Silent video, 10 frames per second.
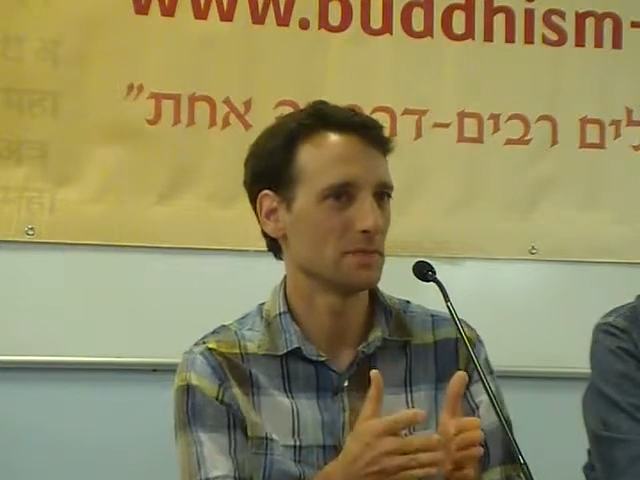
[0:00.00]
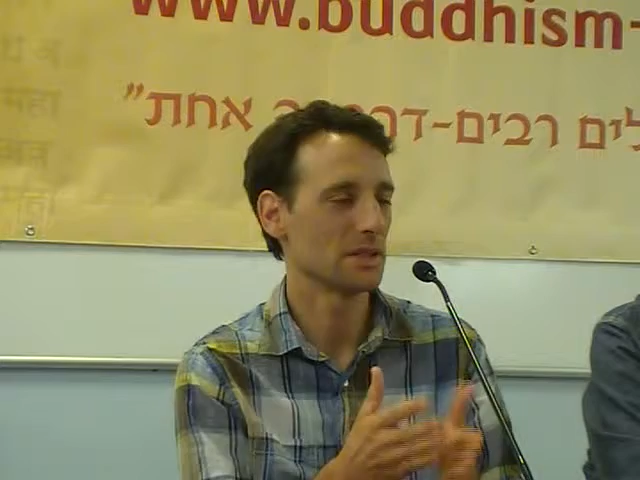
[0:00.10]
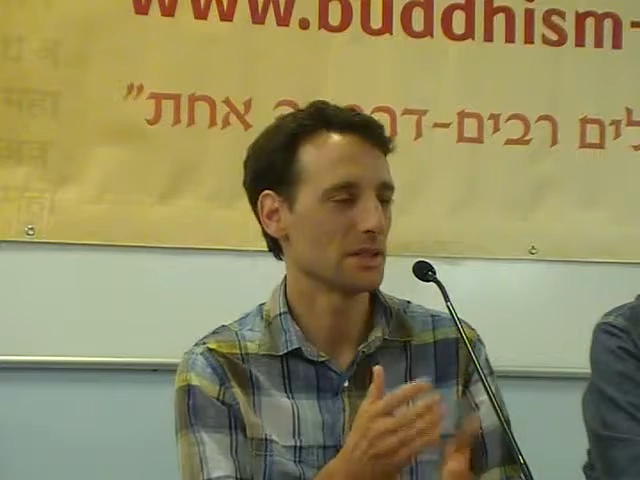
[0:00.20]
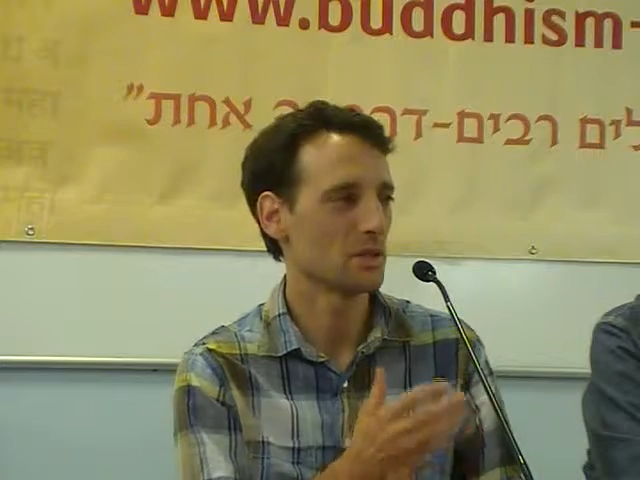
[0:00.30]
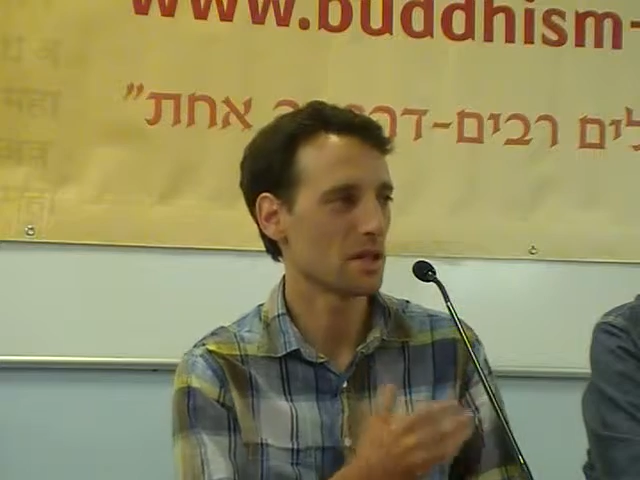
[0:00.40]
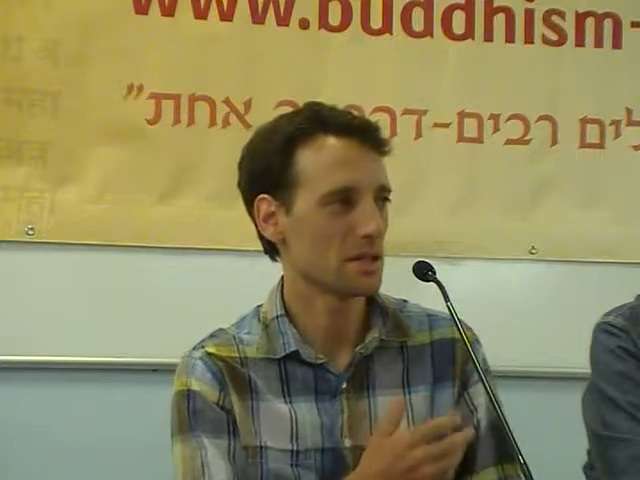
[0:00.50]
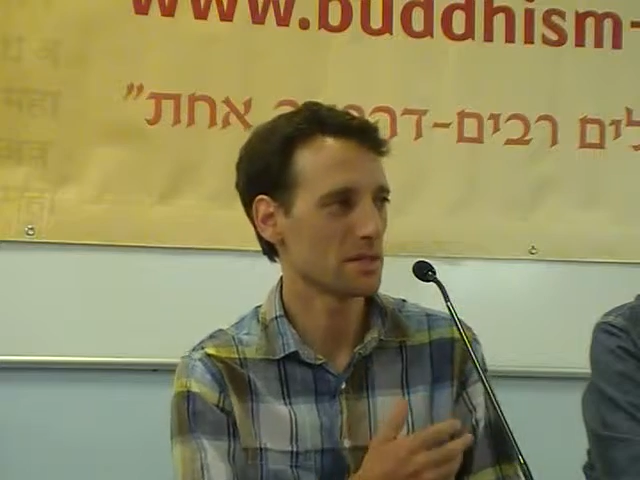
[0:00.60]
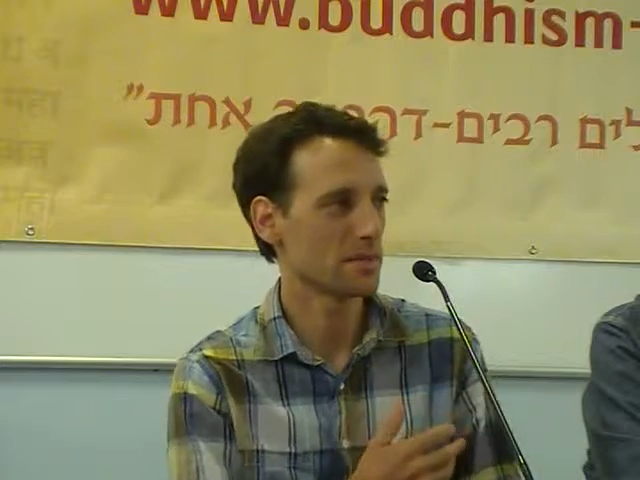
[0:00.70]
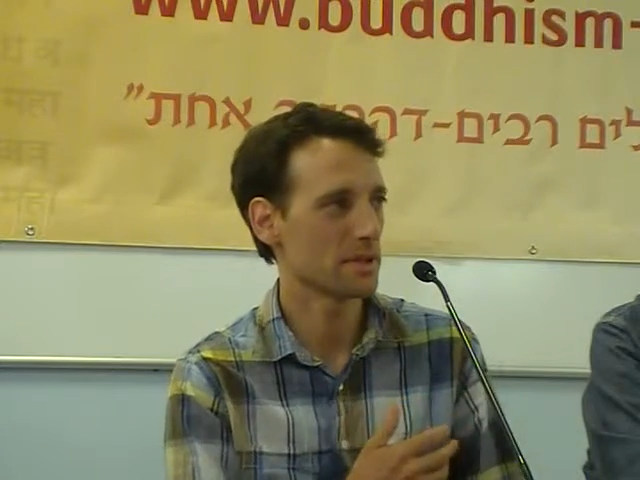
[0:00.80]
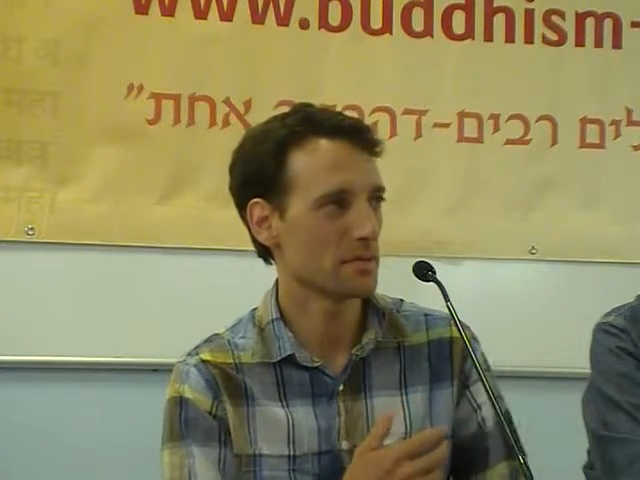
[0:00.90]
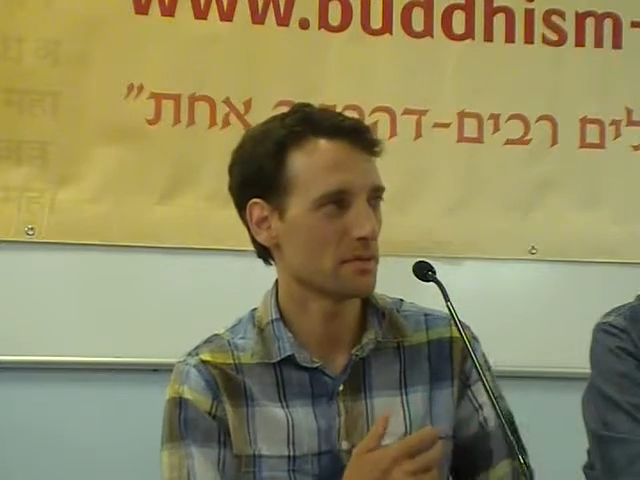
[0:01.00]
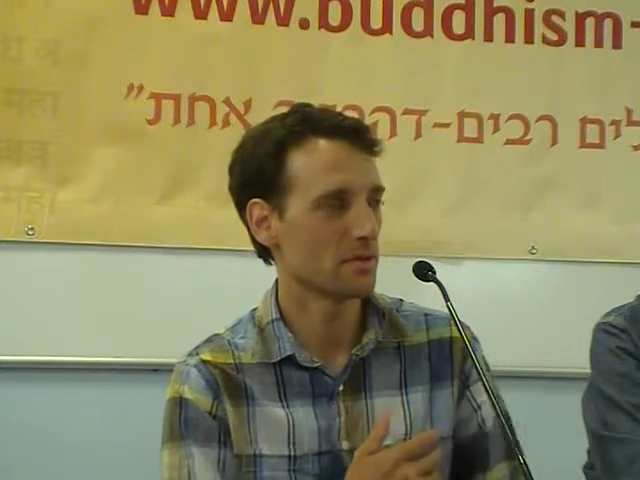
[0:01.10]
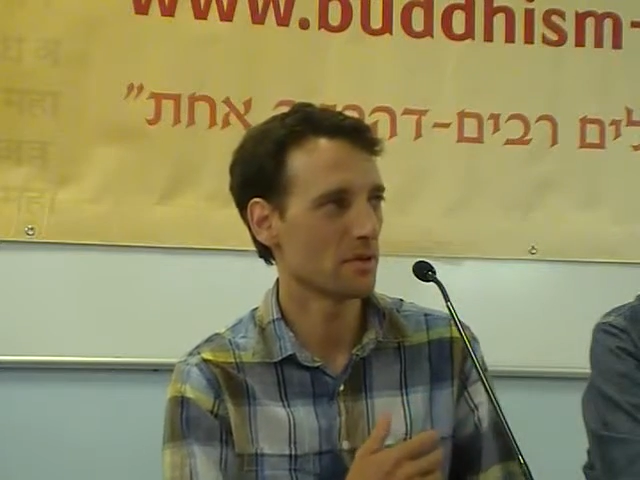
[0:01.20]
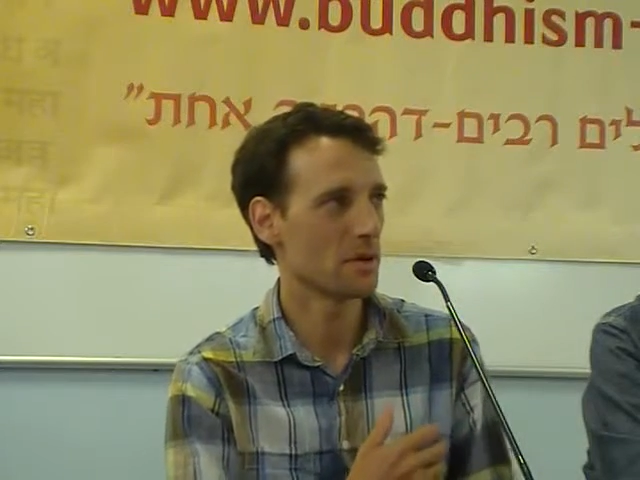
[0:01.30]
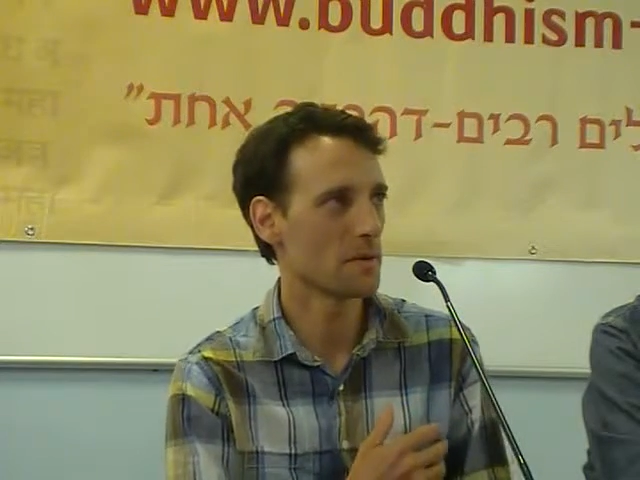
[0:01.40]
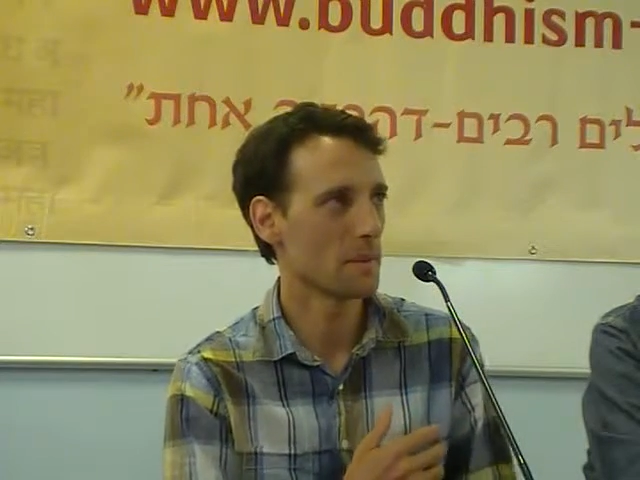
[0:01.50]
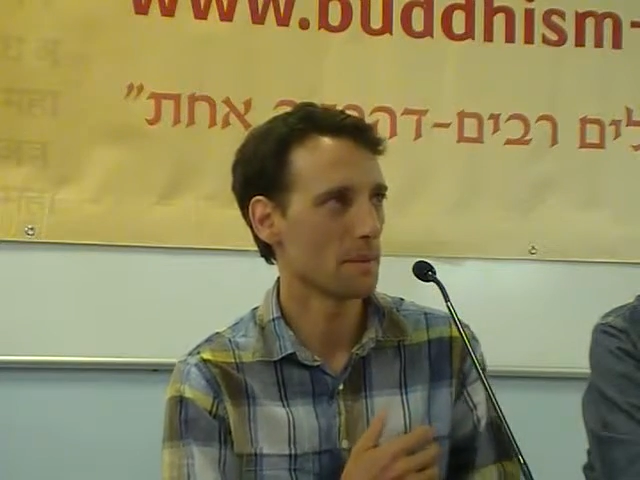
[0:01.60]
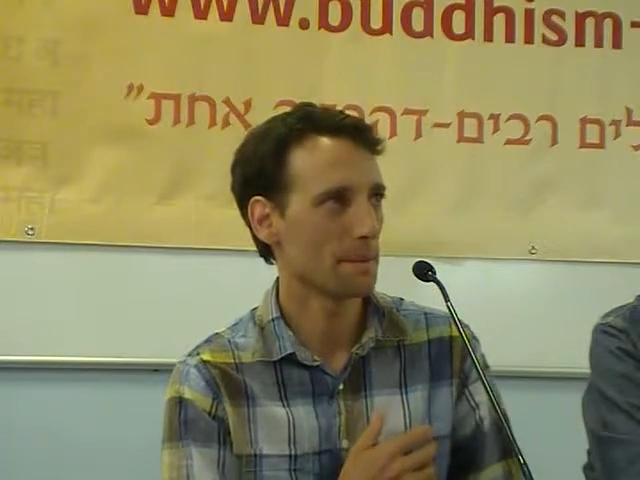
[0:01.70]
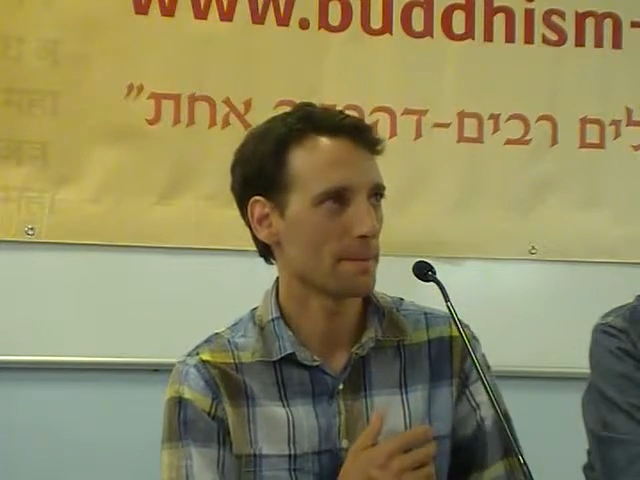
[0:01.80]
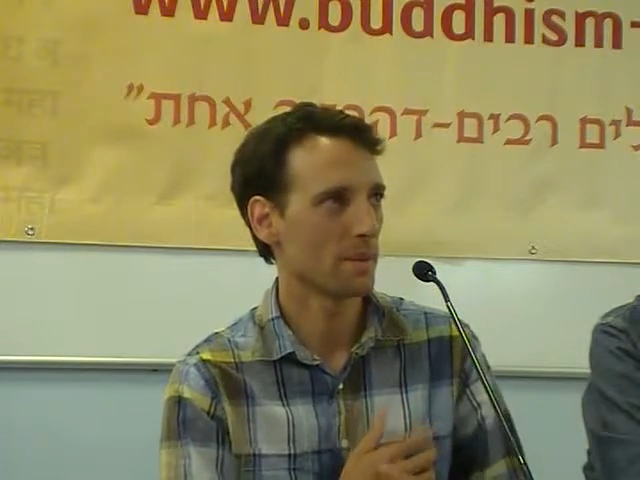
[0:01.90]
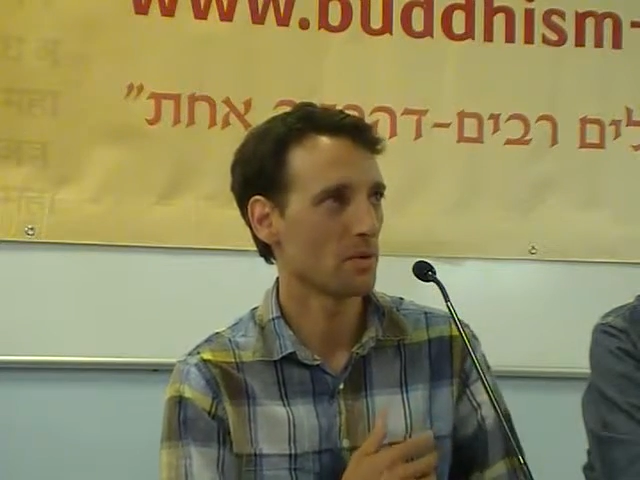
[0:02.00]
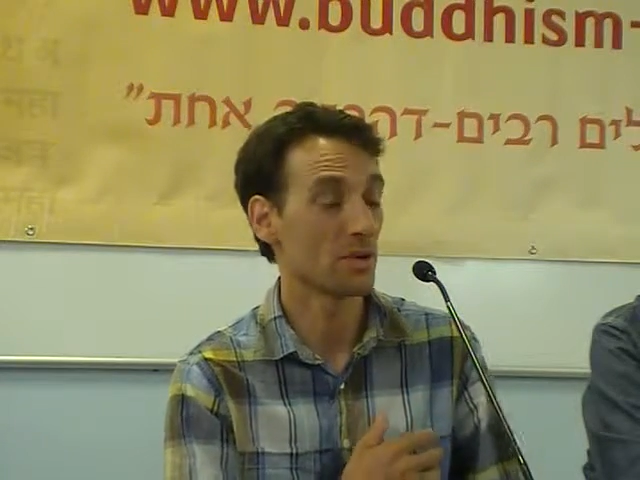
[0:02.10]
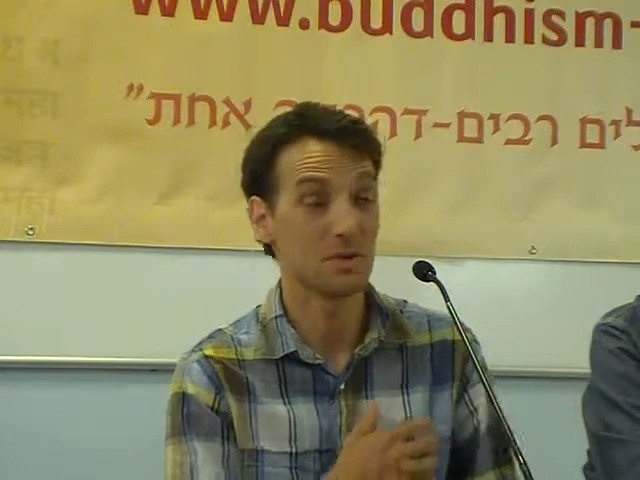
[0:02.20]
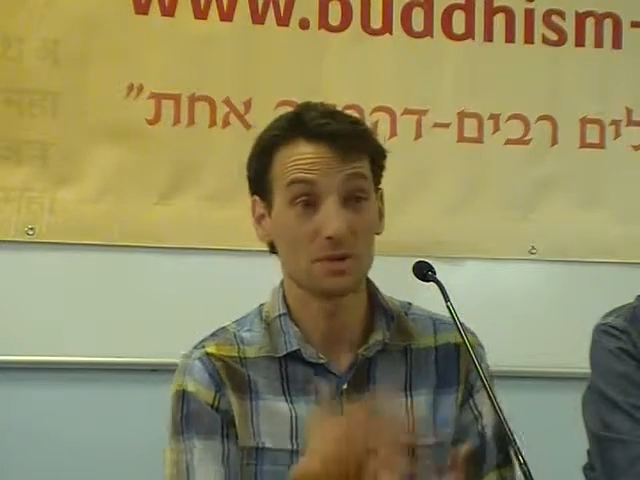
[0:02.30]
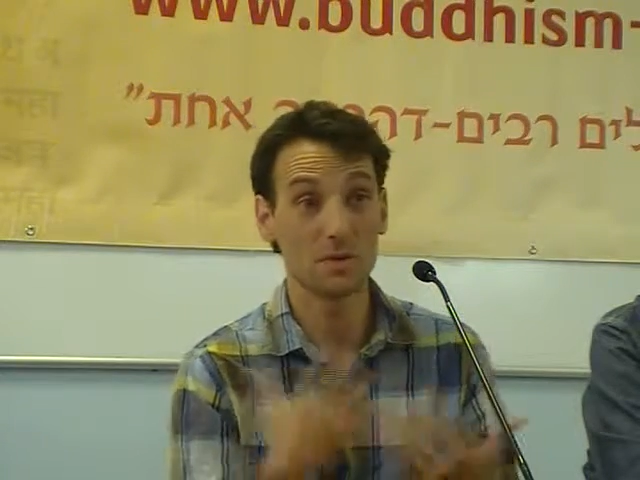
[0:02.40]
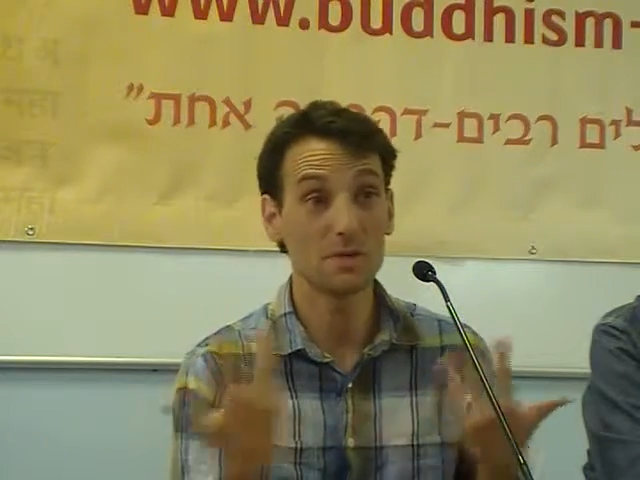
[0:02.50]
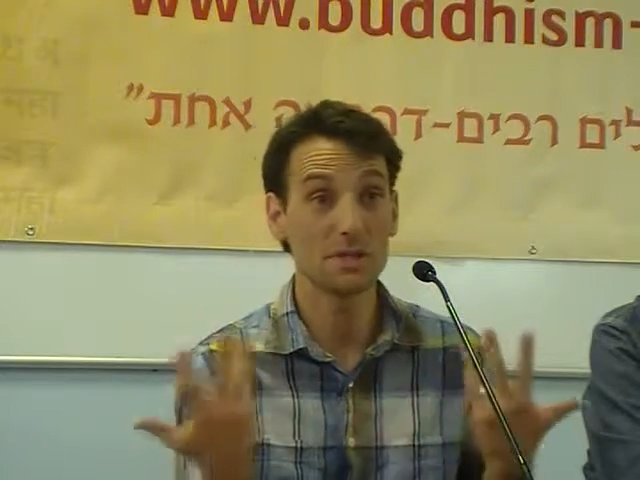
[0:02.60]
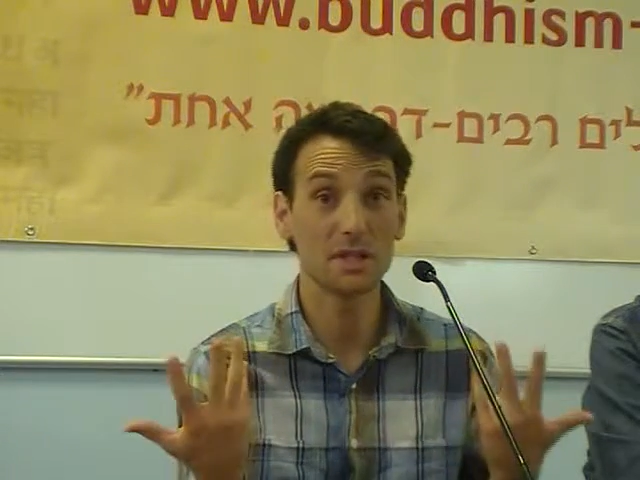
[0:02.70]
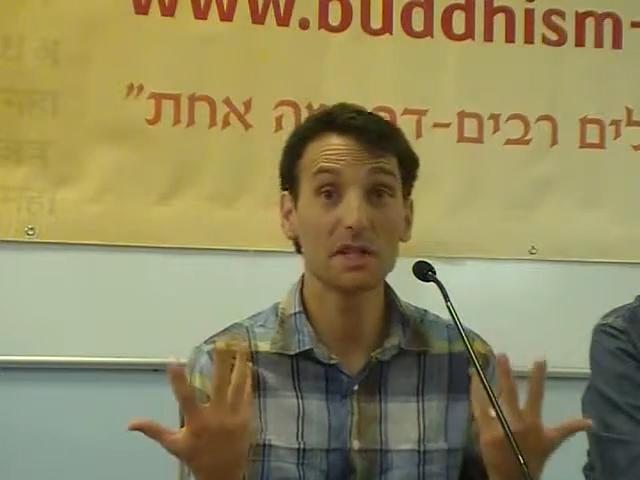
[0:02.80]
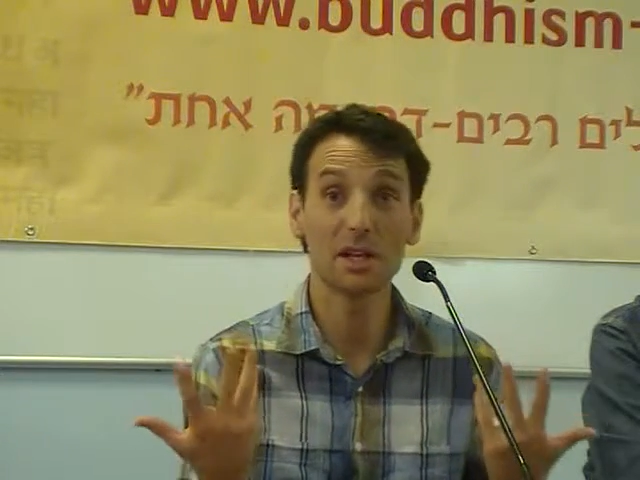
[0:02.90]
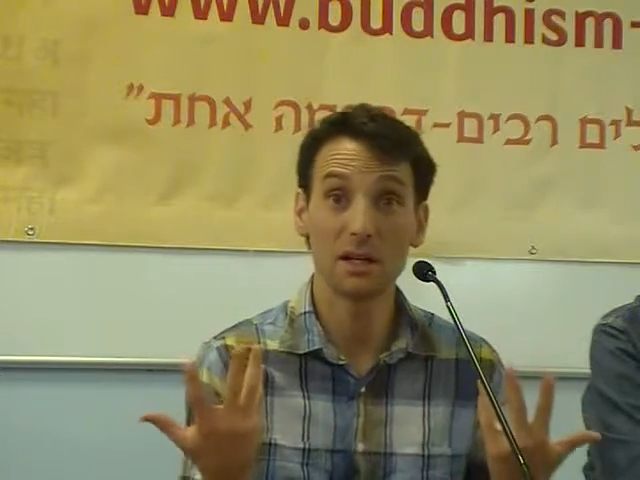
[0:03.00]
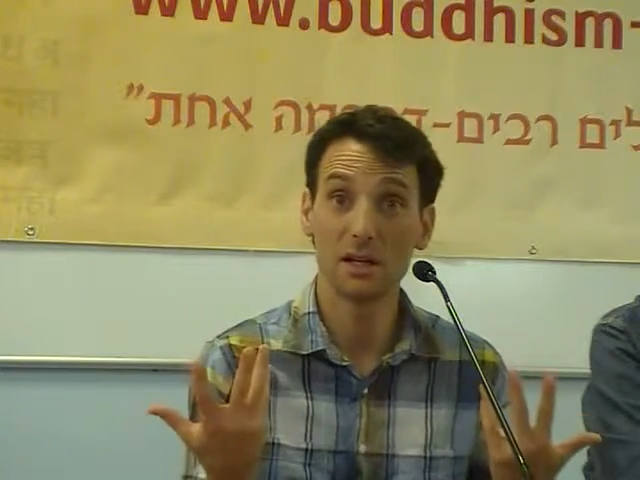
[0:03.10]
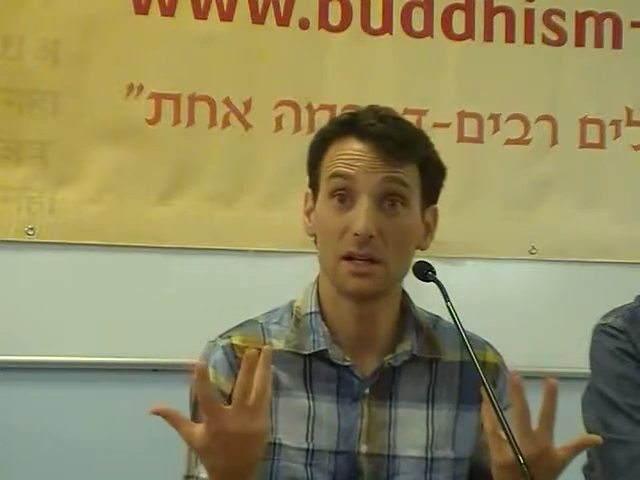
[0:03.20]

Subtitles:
in the question period before, well, so who's sitting?